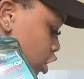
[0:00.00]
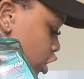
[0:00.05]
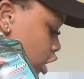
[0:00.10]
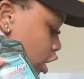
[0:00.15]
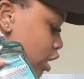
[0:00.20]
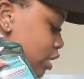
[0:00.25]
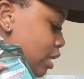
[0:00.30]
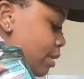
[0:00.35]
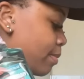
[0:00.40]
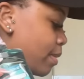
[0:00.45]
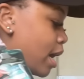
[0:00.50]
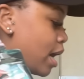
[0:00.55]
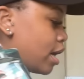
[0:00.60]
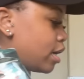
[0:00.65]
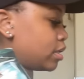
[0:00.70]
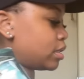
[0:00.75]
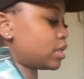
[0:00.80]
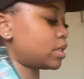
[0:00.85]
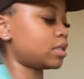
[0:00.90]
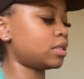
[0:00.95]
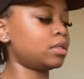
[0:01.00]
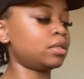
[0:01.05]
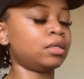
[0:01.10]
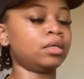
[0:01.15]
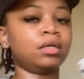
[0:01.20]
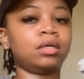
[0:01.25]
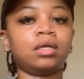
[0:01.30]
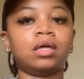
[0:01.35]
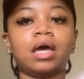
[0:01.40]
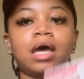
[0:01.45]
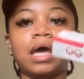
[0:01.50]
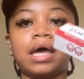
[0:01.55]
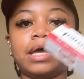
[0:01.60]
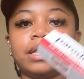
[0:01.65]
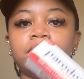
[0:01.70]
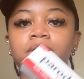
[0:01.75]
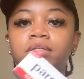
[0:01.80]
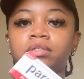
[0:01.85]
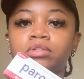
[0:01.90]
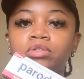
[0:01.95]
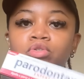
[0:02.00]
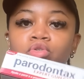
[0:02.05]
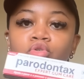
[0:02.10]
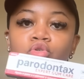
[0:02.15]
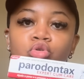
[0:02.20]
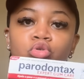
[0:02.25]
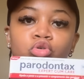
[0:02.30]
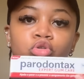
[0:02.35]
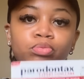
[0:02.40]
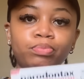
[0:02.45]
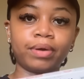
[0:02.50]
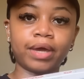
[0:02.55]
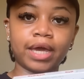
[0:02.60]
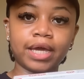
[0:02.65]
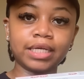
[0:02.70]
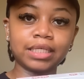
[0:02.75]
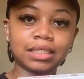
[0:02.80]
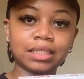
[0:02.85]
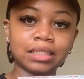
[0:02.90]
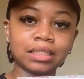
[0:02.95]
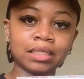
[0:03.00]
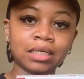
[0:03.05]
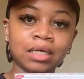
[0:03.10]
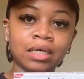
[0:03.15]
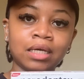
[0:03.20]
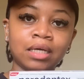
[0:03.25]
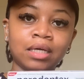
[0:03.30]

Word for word: because i'm out and toothpaste